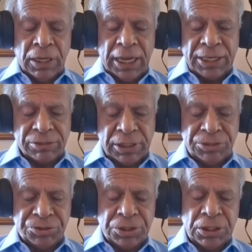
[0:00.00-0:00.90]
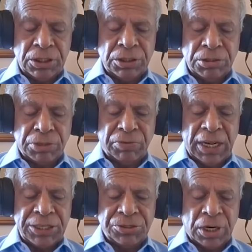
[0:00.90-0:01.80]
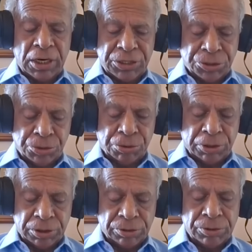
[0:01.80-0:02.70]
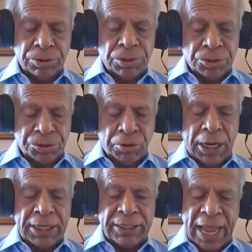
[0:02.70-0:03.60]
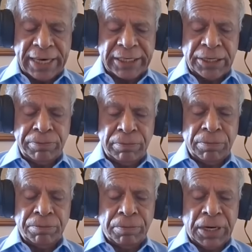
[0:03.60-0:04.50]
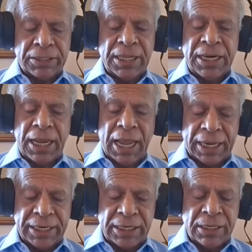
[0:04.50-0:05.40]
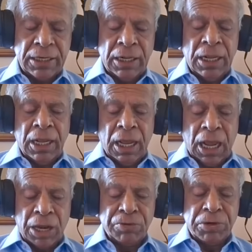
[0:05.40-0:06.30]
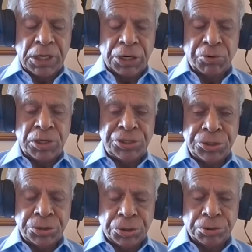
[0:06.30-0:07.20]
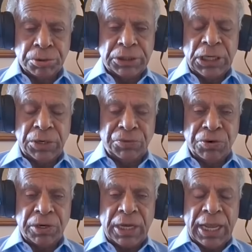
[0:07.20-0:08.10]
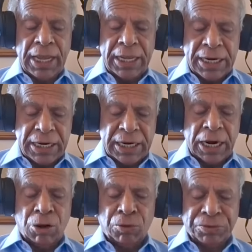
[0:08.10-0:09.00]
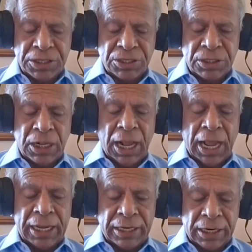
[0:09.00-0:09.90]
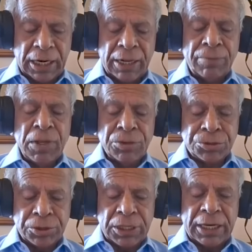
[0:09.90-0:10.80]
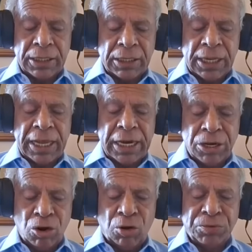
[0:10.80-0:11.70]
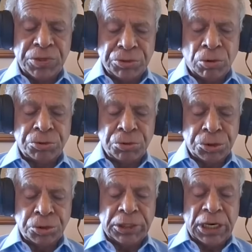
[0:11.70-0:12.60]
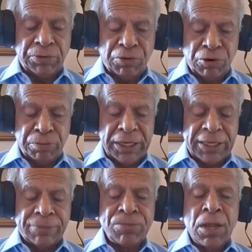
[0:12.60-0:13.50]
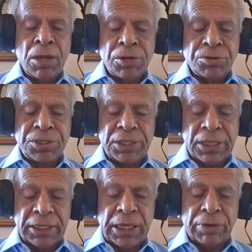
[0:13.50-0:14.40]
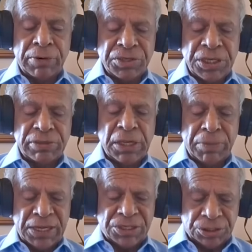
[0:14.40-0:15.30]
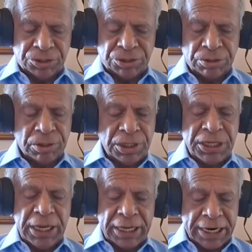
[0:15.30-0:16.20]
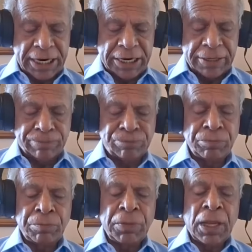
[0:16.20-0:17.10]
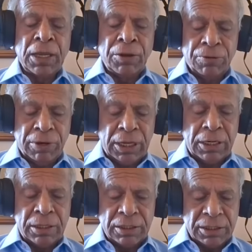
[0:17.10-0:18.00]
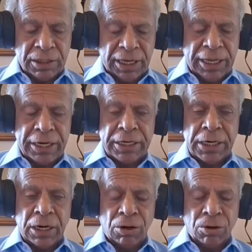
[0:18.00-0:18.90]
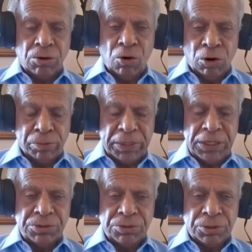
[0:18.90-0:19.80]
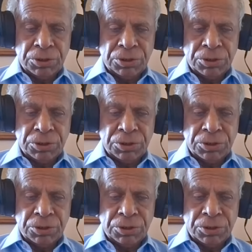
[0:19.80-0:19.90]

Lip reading: Excellency, your flights are restored. So I thanked him, but then I added, I would request you to telephone Air India office, and so that Air India office also should telephone me to say that they have received the message. He agreed. Well, Air India called me